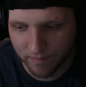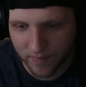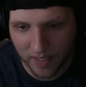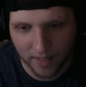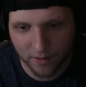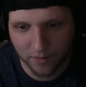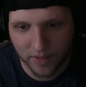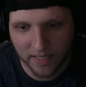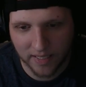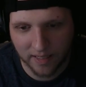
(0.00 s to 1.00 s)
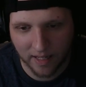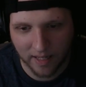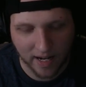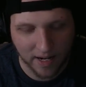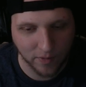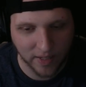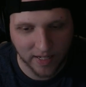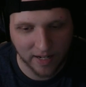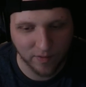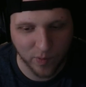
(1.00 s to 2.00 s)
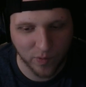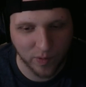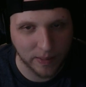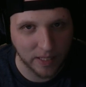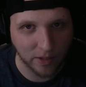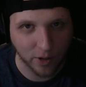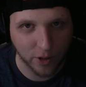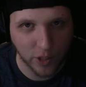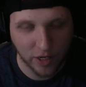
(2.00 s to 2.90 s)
I don't think I even moved them to the other hard drive,